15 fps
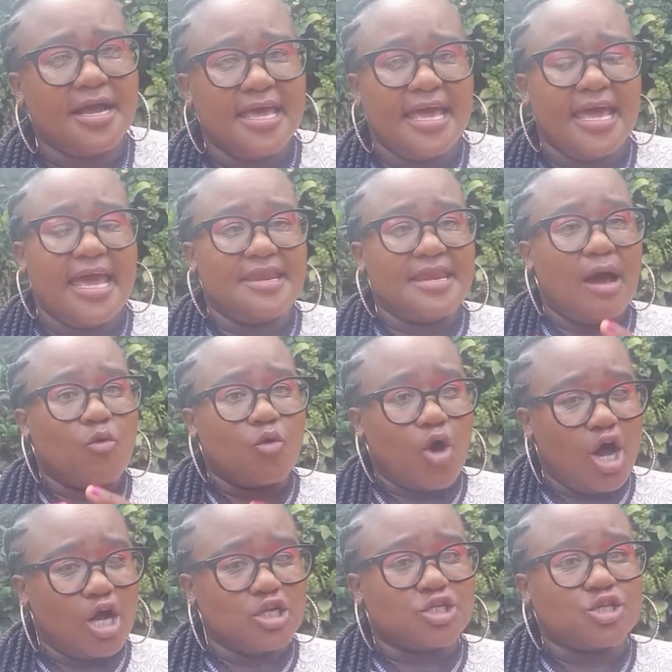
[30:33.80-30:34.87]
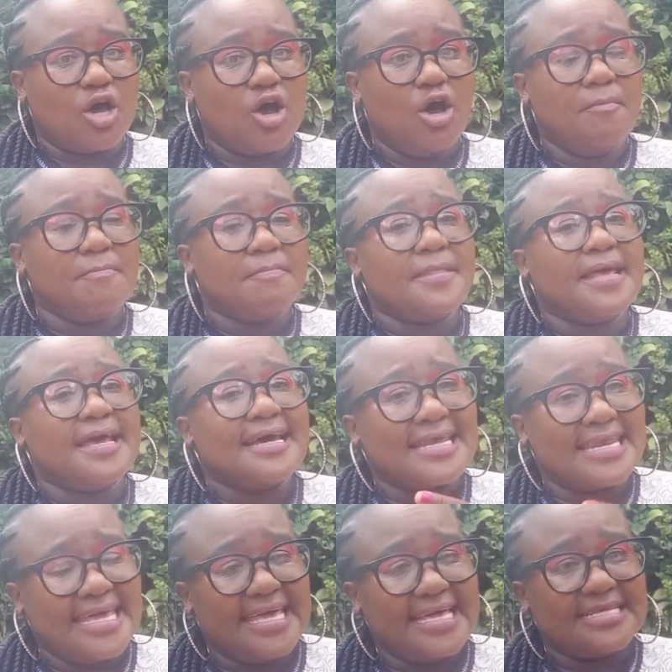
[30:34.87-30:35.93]
and I will also
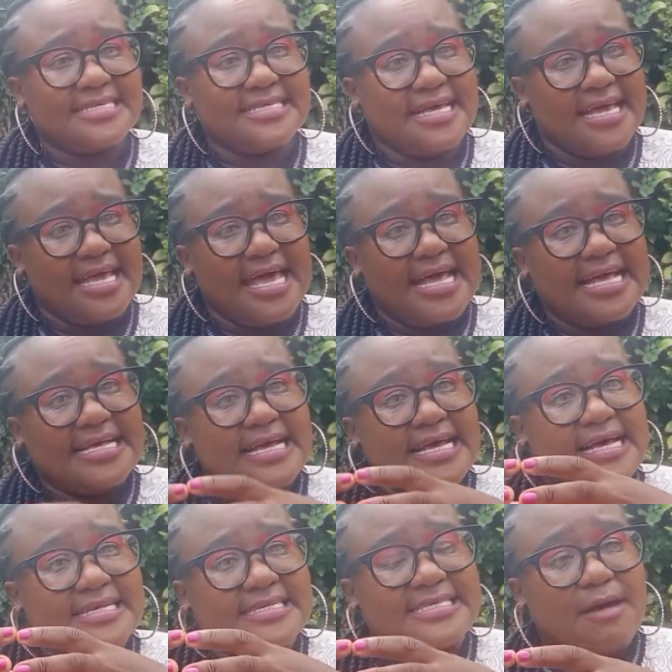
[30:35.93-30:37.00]
read some